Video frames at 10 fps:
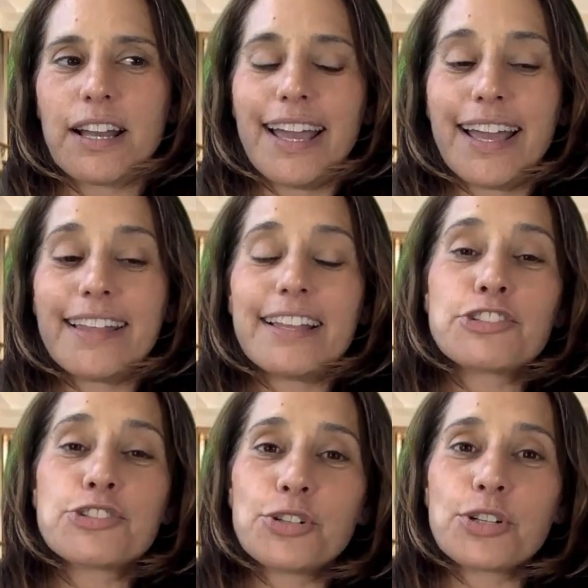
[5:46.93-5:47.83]
And
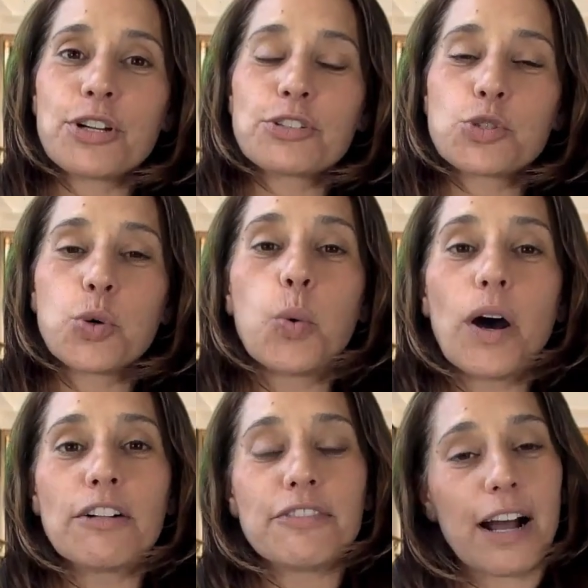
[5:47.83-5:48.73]
it took
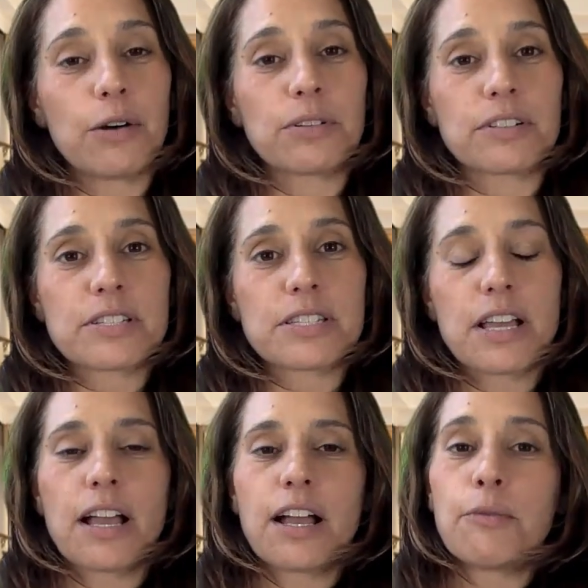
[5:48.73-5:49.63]
12 hours.
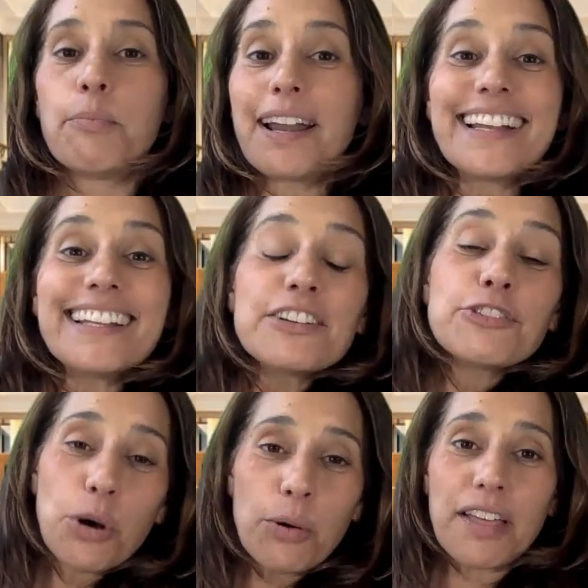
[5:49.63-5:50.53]
But I didn't
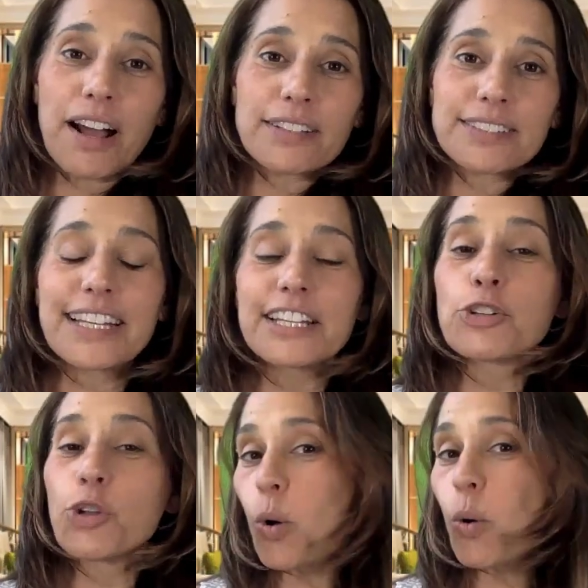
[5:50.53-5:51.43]
know that. I didn't
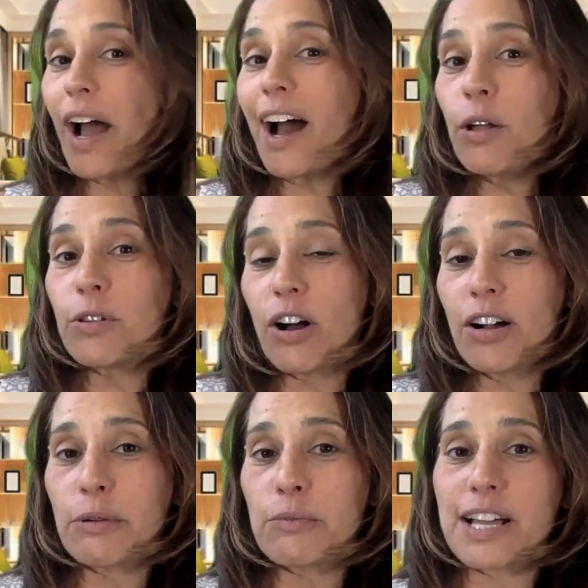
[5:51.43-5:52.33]
know how long
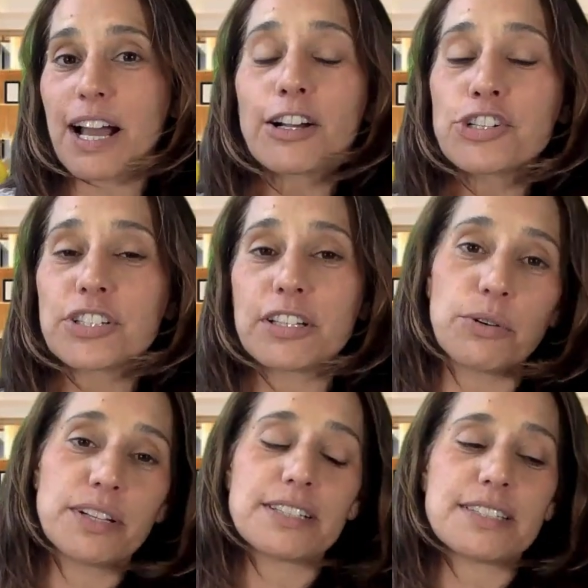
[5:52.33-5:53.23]
it was actually
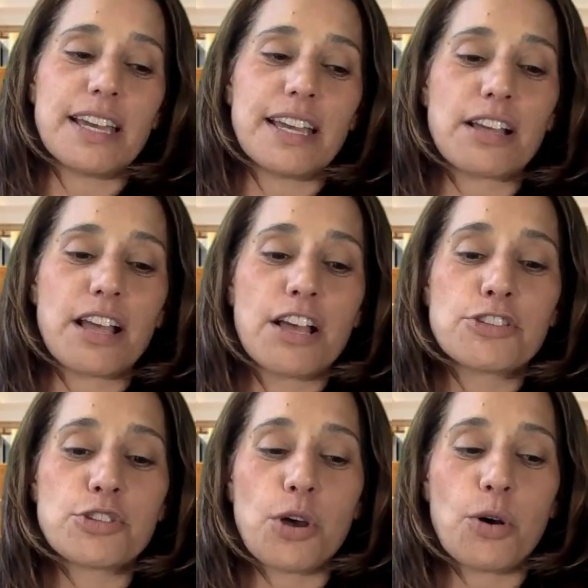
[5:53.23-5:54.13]
going to take.
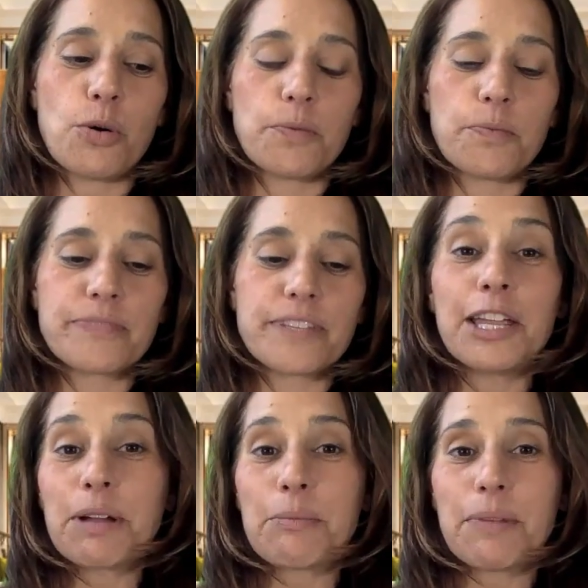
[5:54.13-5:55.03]
So
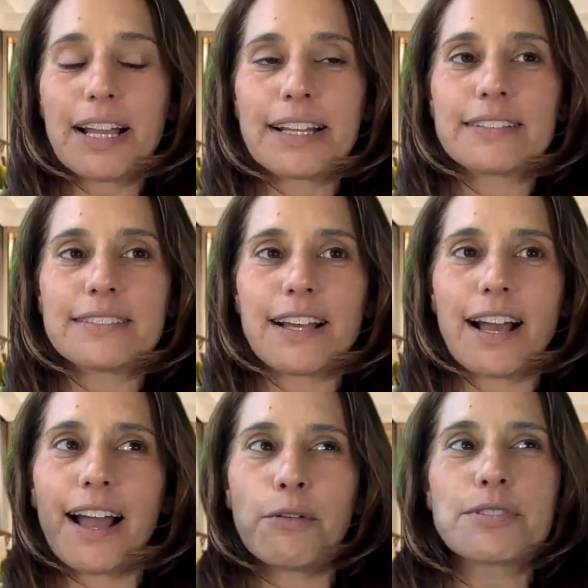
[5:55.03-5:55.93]
in my mind,
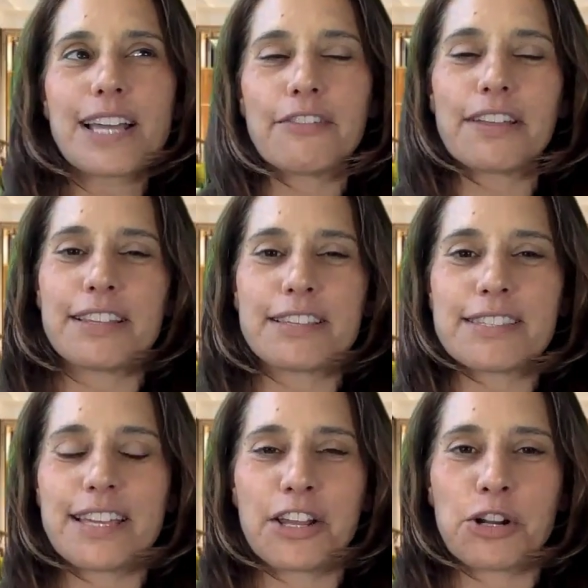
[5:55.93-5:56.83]
I was having
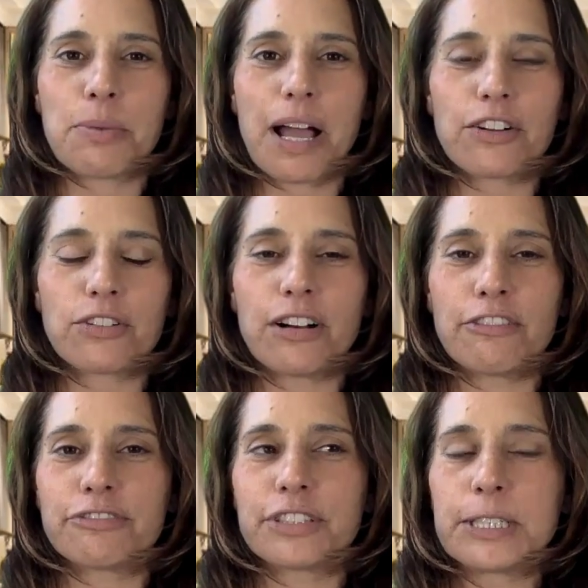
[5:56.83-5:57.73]
this inner battle of